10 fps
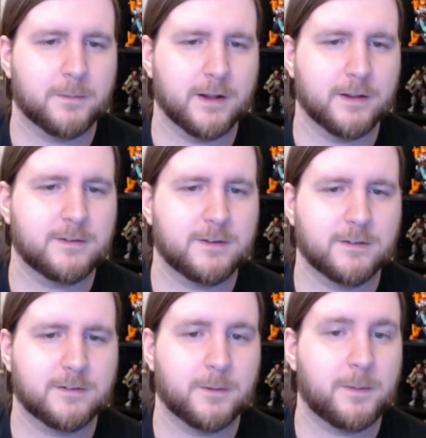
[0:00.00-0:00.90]
but
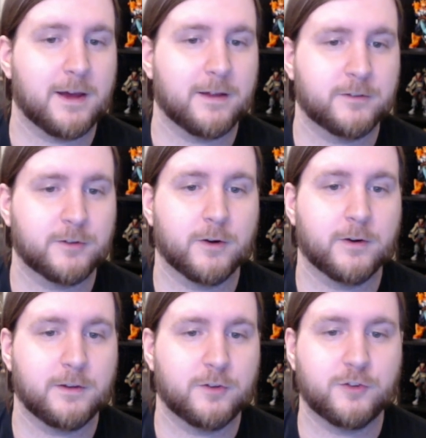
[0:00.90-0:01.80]
since the paths
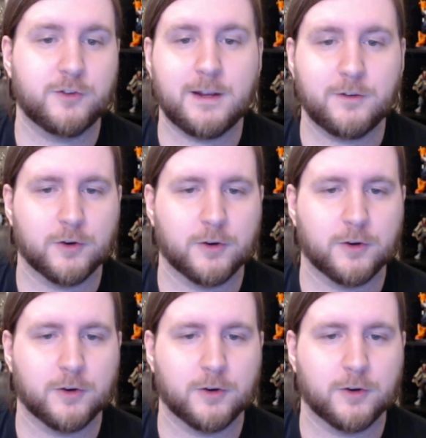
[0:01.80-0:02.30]
started to change